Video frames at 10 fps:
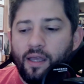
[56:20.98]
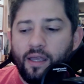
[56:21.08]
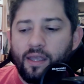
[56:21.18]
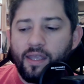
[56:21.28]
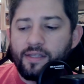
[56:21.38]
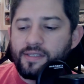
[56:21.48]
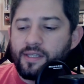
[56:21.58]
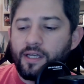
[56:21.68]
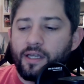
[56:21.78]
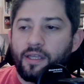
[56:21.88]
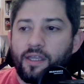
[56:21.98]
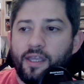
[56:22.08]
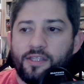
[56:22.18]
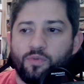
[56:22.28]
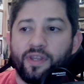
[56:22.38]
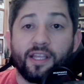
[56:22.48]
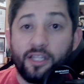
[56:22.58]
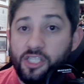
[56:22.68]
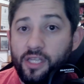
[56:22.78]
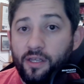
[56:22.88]
It's uh, it's really
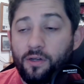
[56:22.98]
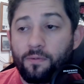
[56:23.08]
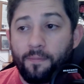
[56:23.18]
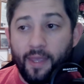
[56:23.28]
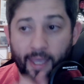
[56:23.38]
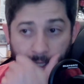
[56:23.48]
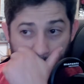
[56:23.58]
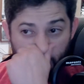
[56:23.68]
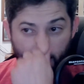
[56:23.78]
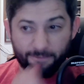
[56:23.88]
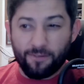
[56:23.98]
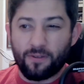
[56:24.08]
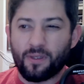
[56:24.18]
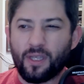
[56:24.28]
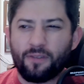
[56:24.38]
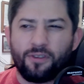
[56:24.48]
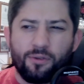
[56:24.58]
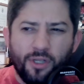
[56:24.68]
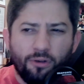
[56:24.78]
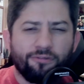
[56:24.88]
glitchy though, and if if you
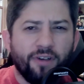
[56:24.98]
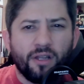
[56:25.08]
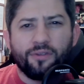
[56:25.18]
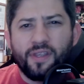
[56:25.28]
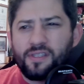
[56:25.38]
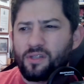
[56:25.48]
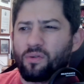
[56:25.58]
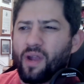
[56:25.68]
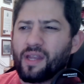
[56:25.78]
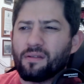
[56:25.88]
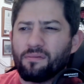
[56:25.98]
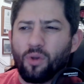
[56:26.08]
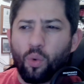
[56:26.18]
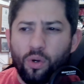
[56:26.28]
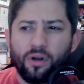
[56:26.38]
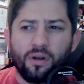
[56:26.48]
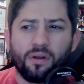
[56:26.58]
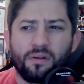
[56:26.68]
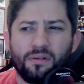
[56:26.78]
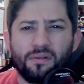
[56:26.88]
don't follow things in the right
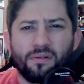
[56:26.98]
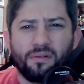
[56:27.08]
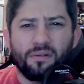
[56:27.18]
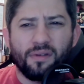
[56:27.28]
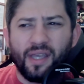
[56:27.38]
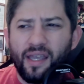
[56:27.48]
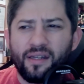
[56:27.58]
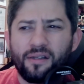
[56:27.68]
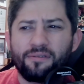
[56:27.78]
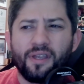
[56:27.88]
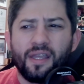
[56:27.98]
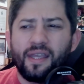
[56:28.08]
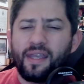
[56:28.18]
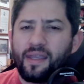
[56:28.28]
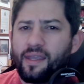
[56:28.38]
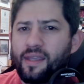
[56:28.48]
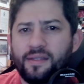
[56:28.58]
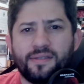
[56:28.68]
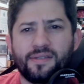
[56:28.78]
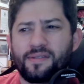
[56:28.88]
order, kind of,
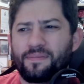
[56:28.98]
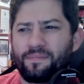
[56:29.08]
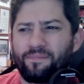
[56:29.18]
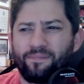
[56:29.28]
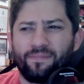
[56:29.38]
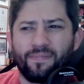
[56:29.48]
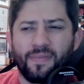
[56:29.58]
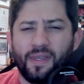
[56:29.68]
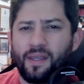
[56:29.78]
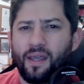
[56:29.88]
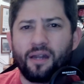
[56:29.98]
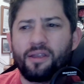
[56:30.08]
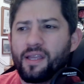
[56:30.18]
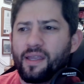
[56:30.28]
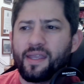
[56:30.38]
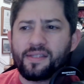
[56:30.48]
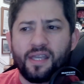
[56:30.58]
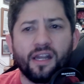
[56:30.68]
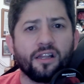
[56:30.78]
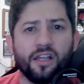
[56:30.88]
it's I don't. It, it gets
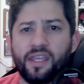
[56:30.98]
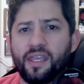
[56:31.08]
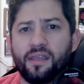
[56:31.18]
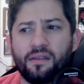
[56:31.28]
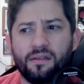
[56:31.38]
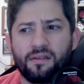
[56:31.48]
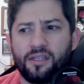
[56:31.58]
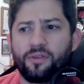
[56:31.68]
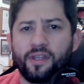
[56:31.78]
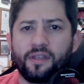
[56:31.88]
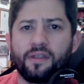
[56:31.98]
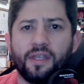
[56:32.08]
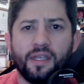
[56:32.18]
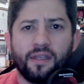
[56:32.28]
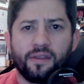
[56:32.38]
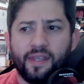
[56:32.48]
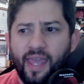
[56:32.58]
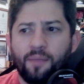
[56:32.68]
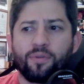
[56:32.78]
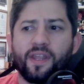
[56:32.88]
kind of clunky. You know, the the
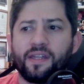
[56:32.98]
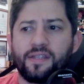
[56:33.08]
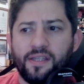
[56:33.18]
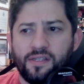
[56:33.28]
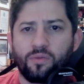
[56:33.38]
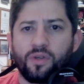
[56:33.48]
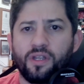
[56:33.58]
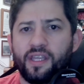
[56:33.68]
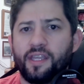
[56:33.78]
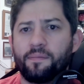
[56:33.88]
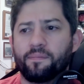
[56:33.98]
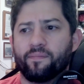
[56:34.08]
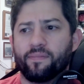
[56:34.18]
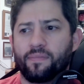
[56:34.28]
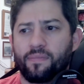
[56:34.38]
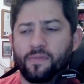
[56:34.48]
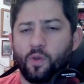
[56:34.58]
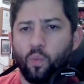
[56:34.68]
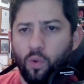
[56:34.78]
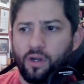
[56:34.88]
gameplay doesn't really
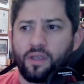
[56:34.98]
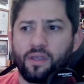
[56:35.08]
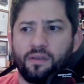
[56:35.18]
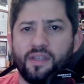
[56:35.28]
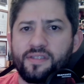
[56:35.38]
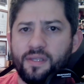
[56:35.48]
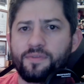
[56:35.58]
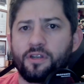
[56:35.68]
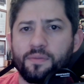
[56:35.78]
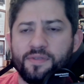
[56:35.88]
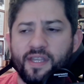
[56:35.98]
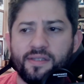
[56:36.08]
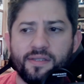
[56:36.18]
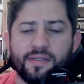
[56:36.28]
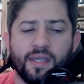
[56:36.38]
work in some circumstances.